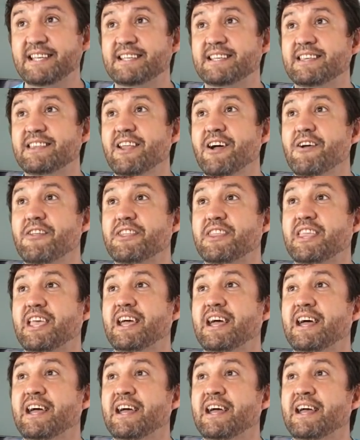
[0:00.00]
is not
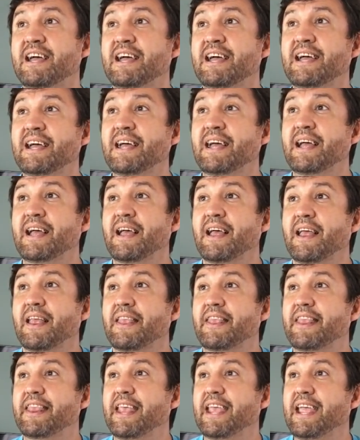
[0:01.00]

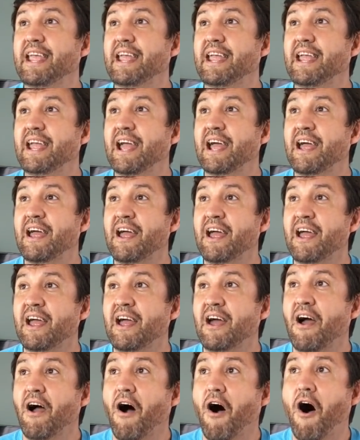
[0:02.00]
the
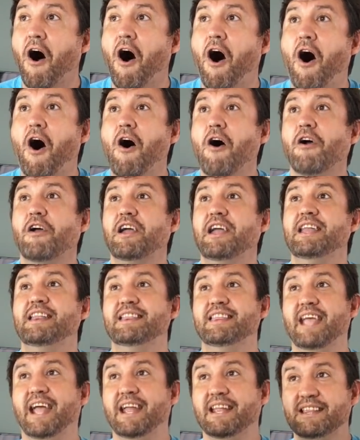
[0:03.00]

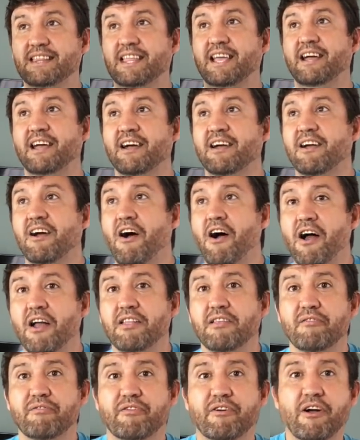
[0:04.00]
architect
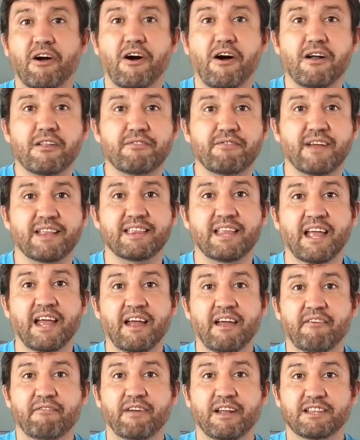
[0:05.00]
kind of God
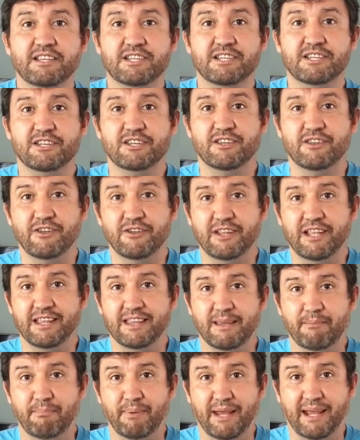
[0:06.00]
that stood at
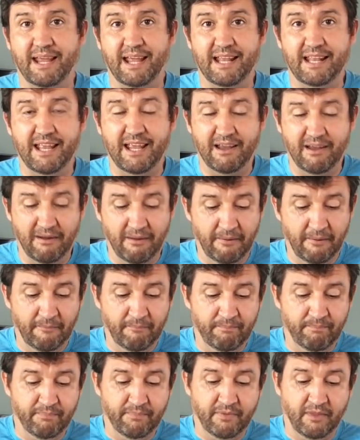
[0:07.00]
the beginning
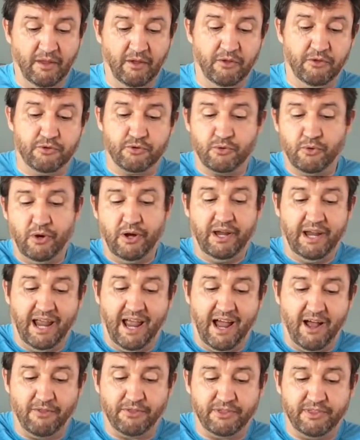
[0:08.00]
drawing
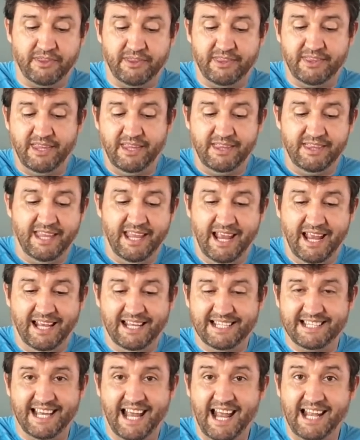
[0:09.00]
out the
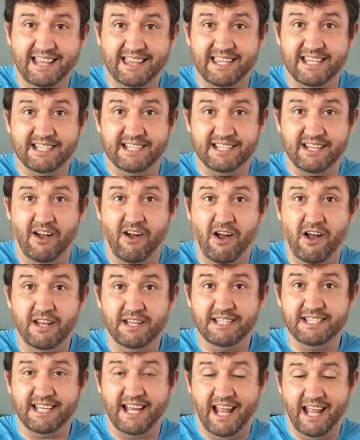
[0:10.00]
exact
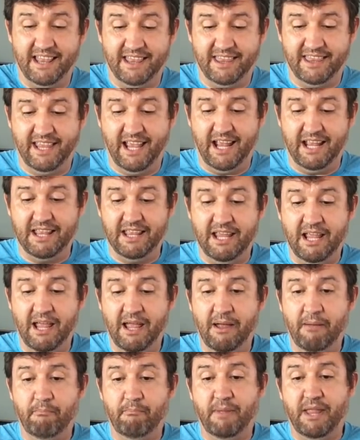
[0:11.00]
designs and then
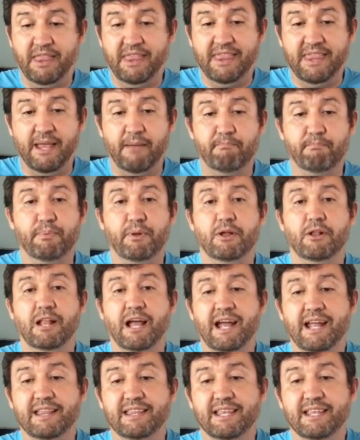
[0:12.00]

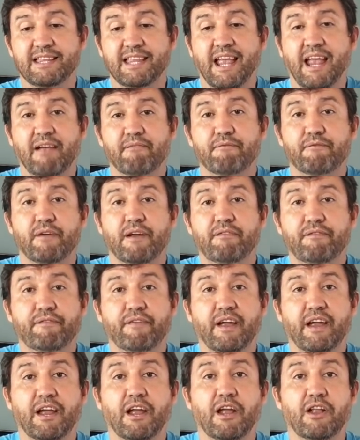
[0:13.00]
manipulated
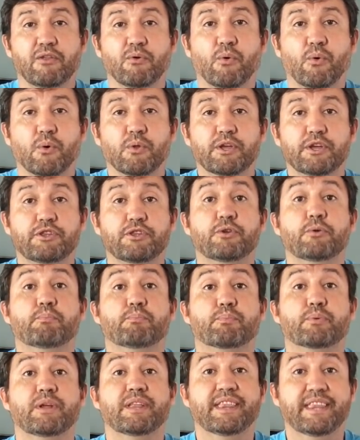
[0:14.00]
everything in order to
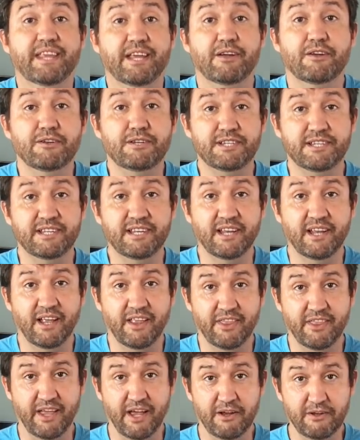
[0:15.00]
produce
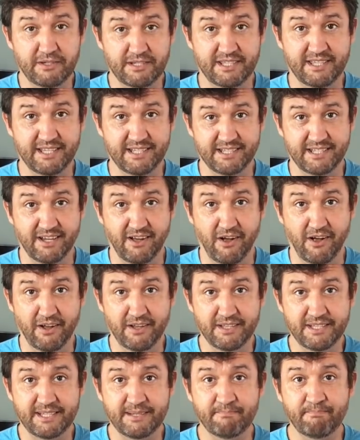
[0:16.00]
those
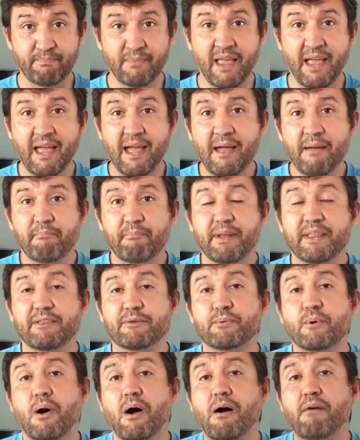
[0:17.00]
designs. But
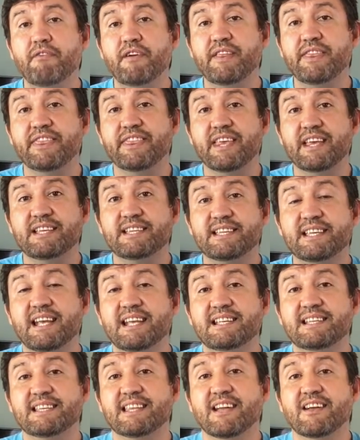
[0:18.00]
rather, this
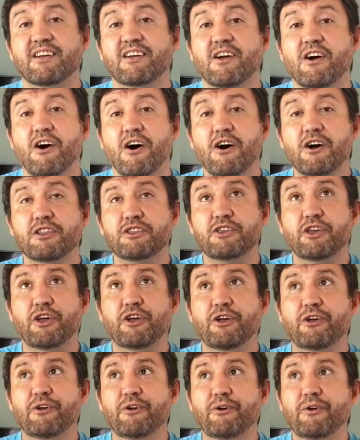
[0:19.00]
is the God
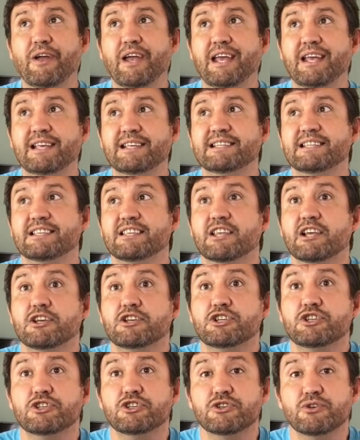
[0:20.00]
who is the
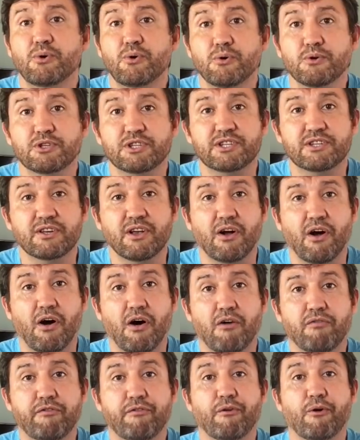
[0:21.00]
source
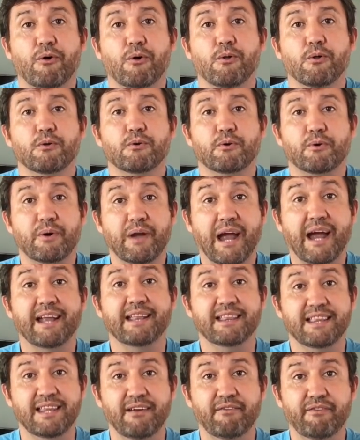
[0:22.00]
of all
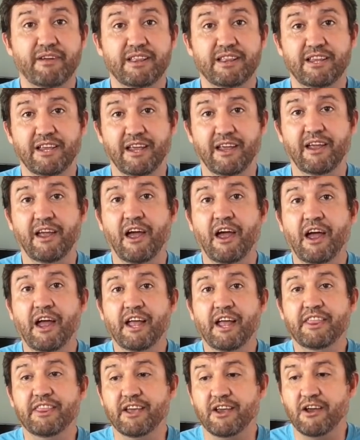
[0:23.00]
creativity,
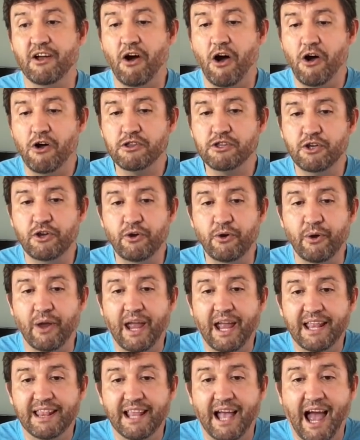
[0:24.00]
the God who
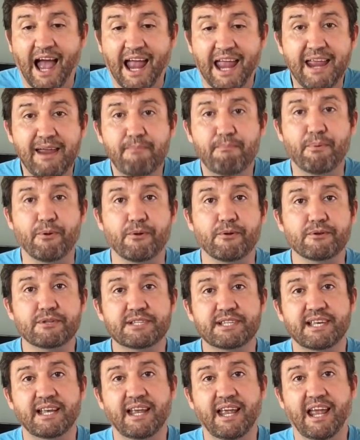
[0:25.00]

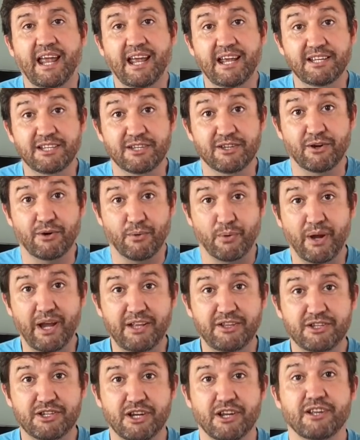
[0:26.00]
enables his
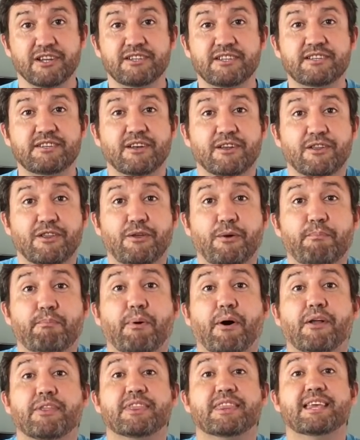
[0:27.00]
creatures to
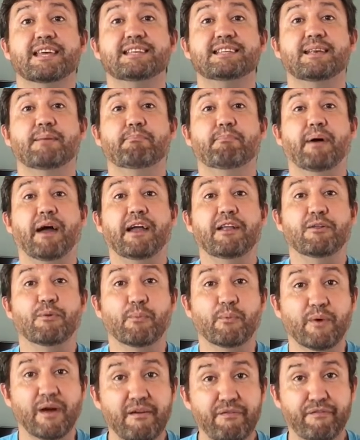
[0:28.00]
participate
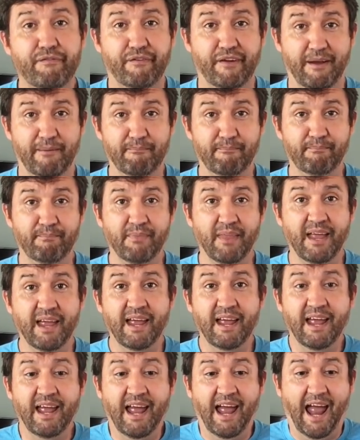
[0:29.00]
with him
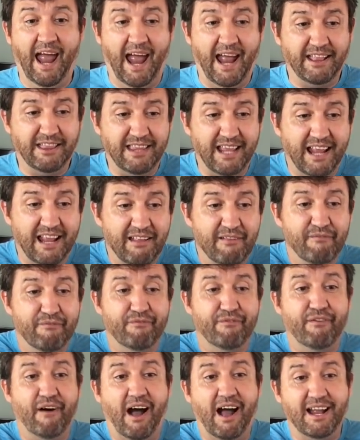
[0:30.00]
and
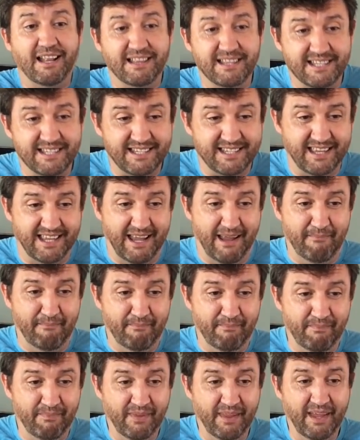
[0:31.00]
invites
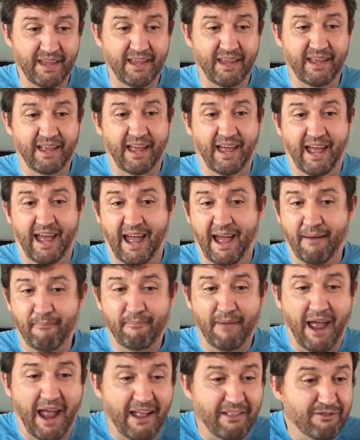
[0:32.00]
them
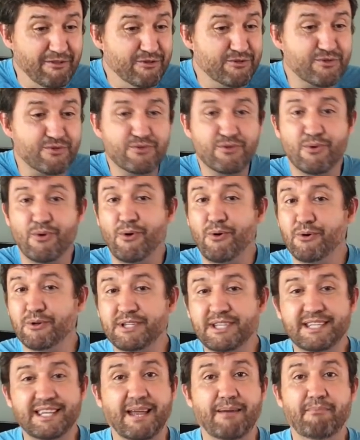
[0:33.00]
and
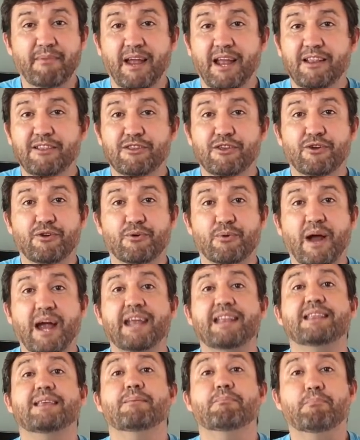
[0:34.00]
draws them into
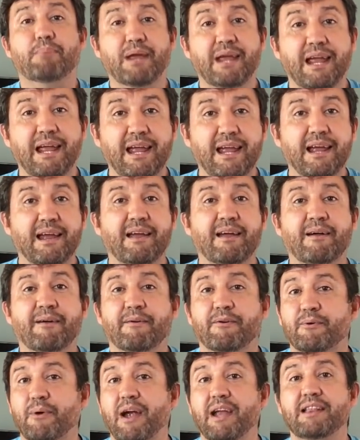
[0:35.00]
greater being,
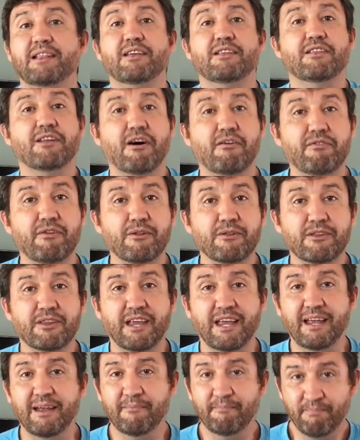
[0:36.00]
greater
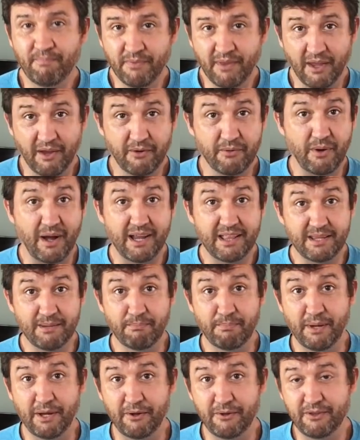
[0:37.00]
novelty, greater
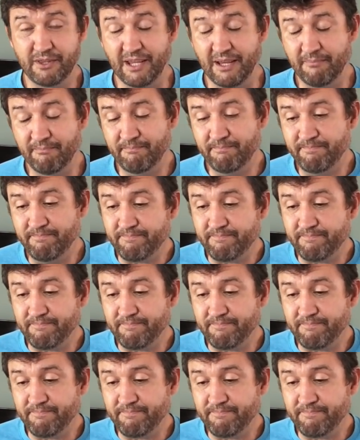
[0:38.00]
beauty.